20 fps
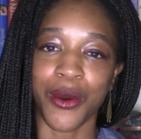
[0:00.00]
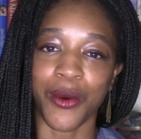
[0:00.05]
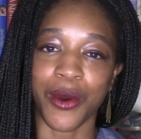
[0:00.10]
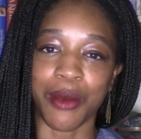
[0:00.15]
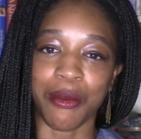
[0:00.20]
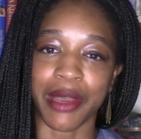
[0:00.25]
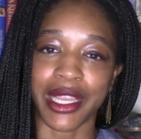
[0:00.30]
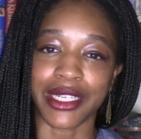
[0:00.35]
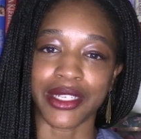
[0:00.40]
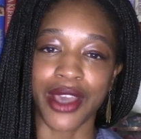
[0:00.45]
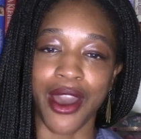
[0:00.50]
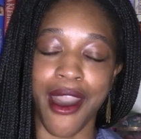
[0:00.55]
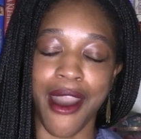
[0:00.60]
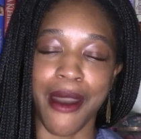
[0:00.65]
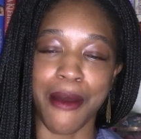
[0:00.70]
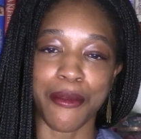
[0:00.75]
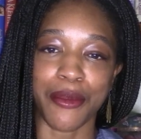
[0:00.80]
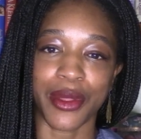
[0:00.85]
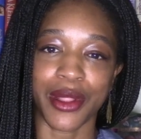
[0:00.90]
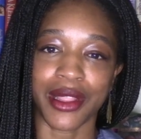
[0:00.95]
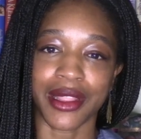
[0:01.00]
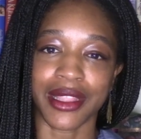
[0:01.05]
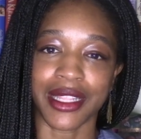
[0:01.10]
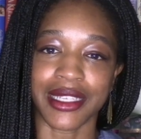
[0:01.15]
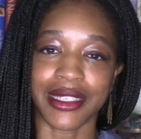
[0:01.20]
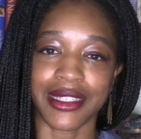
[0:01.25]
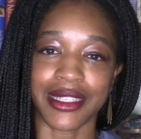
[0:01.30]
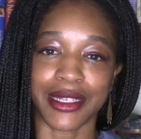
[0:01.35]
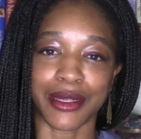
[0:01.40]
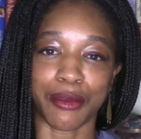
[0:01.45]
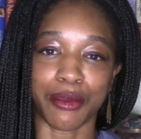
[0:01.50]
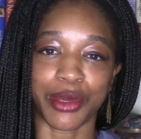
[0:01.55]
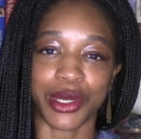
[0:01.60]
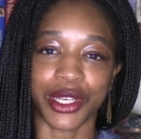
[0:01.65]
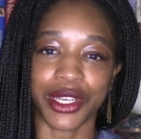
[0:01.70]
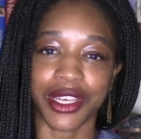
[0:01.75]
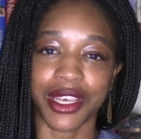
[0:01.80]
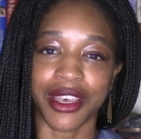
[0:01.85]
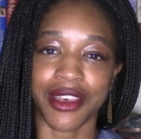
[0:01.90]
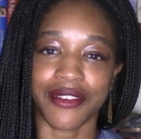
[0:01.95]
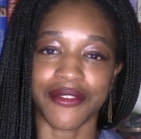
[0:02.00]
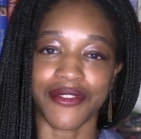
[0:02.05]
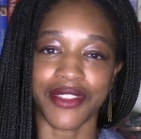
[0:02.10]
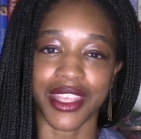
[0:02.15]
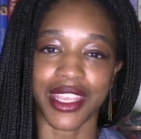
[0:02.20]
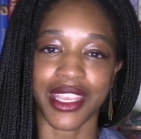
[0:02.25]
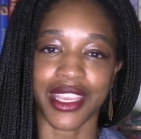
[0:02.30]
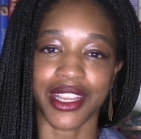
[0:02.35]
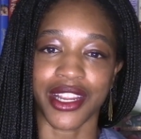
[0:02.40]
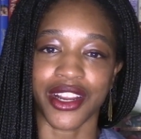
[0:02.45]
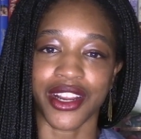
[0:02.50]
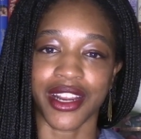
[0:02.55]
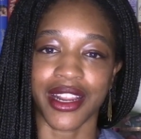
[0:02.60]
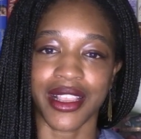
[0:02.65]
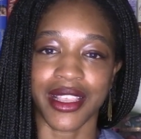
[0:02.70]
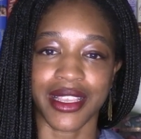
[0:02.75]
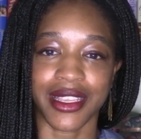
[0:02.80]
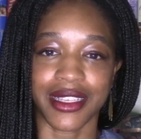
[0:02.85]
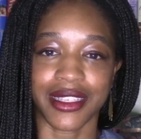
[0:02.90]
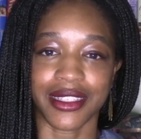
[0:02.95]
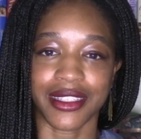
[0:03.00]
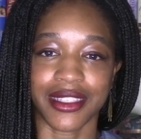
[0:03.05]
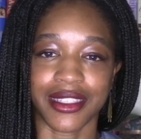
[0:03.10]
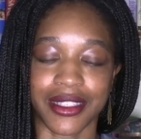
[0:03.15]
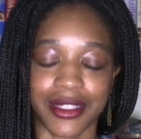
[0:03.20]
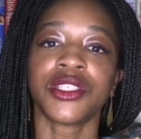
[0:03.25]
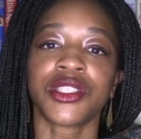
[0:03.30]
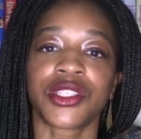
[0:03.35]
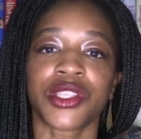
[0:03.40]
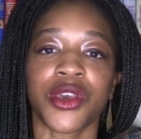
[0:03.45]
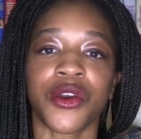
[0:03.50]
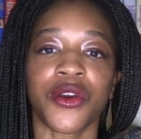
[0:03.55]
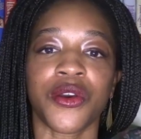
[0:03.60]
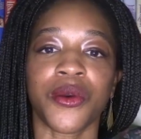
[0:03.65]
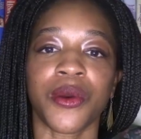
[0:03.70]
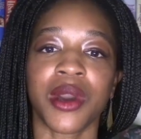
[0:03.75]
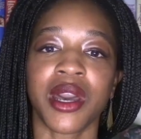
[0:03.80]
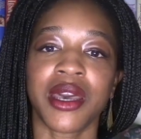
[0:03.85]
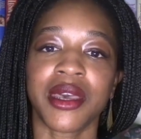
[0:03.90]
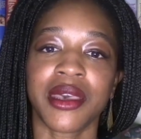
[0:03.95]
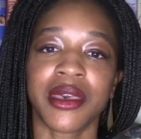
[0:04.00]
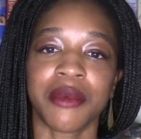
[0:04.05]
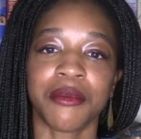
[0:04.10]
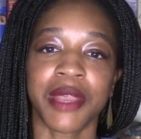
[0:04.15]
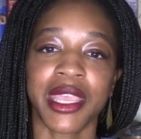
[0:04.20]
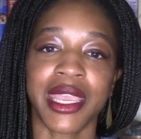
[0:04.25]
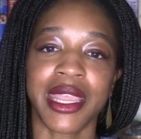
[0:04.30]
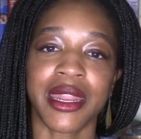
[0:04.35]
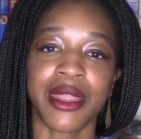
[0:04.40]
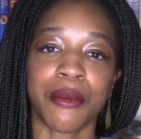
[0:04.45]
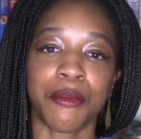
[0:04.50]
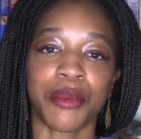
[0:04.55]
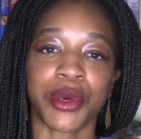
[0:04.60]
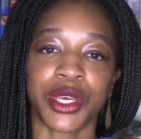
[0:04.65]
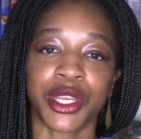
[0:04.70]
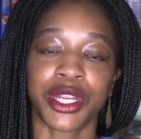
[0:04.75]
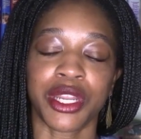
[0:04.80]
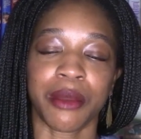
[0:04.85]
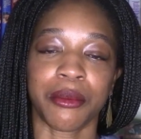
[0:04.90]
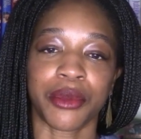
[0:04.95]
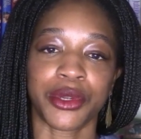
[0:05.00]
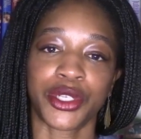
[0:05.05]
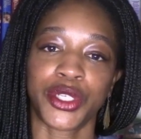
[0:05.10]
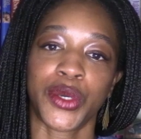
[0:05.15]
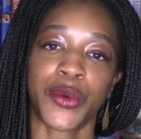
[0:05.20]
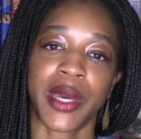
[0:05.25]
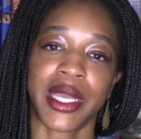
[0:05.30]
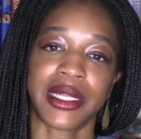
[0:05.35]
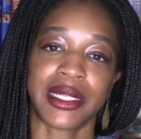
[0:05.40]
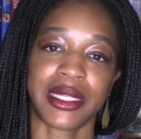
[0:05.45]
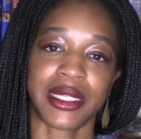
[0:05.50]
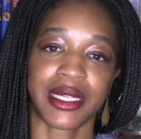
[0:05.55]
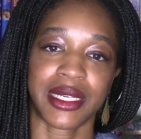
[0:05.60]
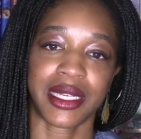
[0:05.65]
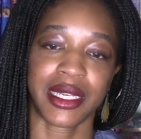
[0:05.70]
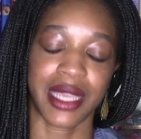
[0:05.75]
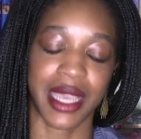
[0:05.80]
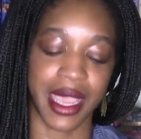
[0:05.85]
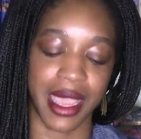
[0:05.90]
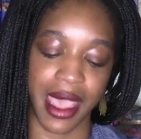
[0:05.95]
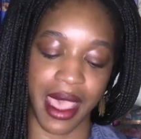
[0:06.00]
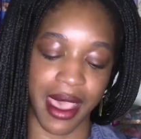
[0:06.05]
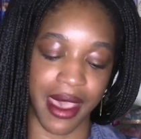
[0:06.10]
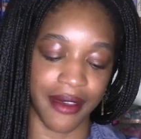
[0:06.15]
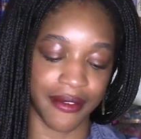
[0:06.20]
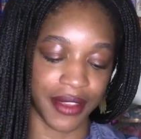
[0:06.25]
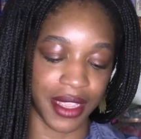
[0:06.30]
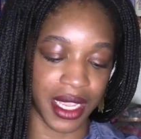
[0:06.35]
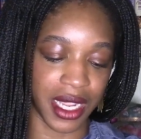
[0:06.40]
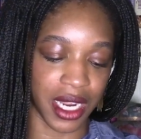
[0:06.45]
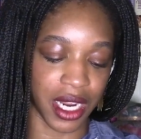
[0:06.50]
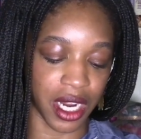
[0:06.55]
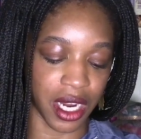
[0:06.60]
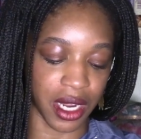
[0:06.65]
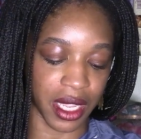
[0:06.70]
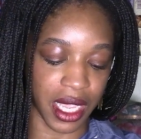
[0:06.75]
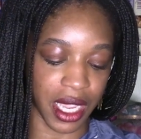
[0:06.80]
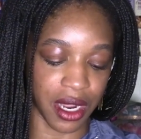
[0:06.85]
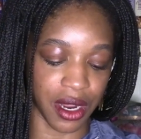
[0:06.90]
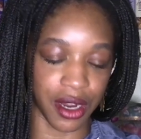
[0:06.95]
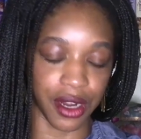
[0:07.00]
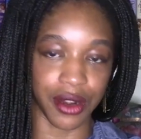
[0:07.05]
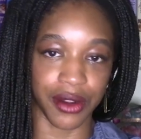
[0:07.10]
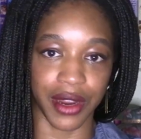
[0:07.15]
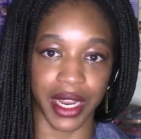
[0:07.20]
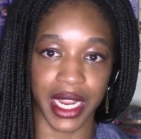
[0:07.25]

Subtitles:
what my top listed book of the year is. So coming in at book number 20, I have here Karen